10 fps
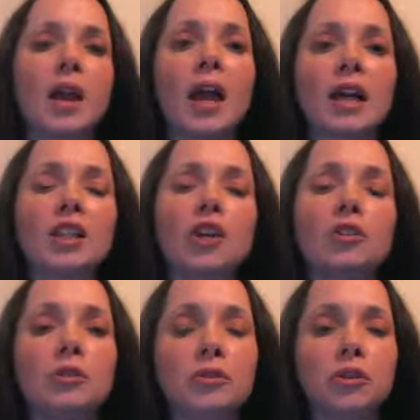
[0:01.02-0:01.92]
Hello
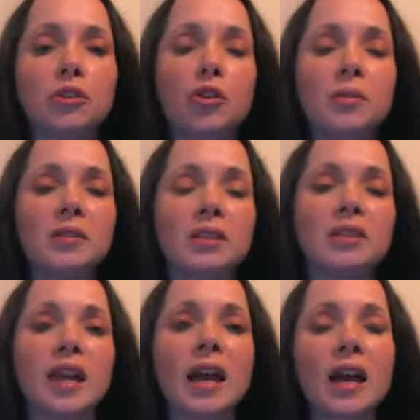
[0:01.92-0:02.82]
YouTube.
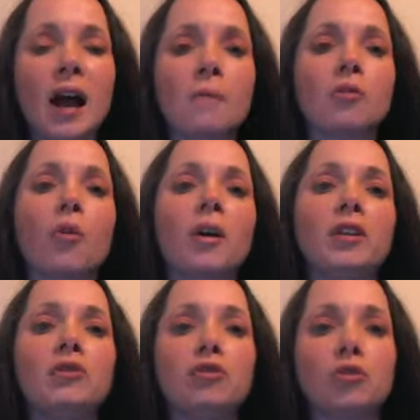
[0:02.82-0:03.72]
Today I'm
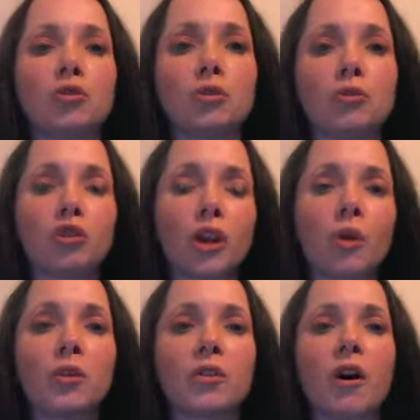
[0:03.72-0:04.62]
going to share
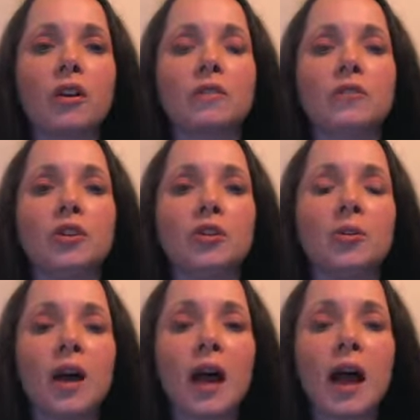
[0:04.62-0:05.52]
with all of you
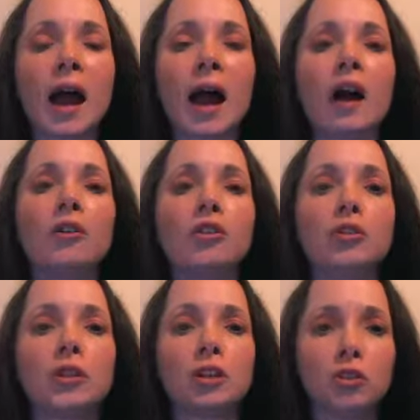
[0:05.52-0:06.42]
how
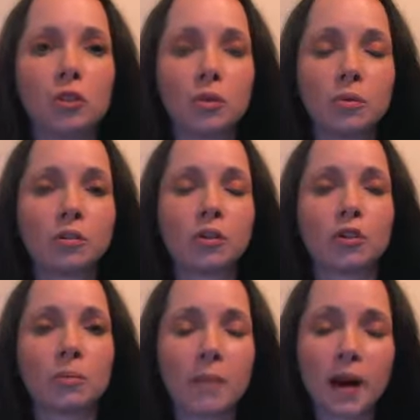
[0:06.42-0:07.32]
you can use
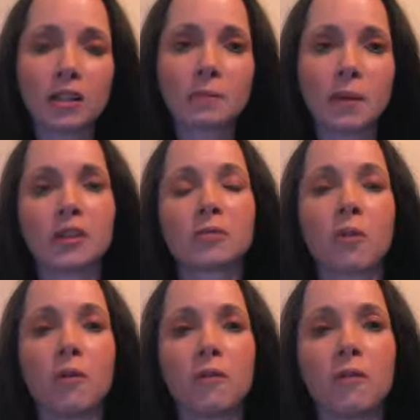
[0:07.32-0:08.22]
your Myspace
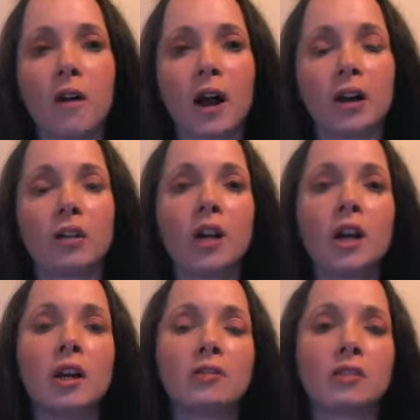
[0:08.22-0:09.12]
profile
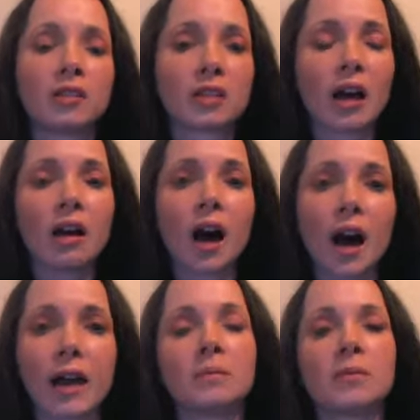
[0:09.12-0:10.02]
to sell
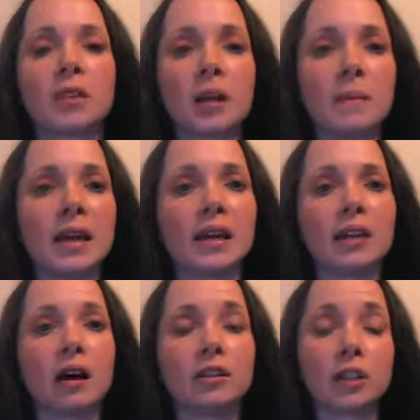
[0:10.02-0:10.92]
items and make
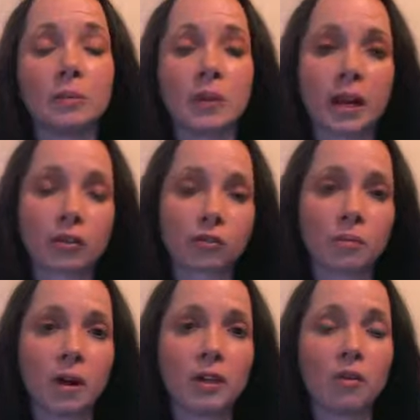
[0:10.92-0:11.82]
a little bit of extra
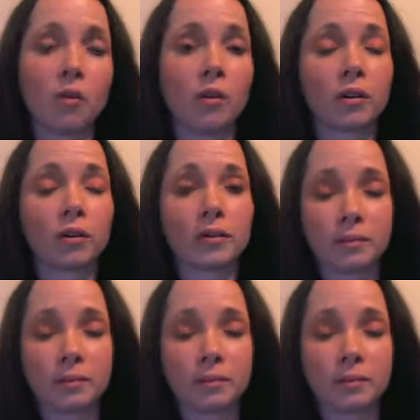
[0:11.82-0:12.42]
money, or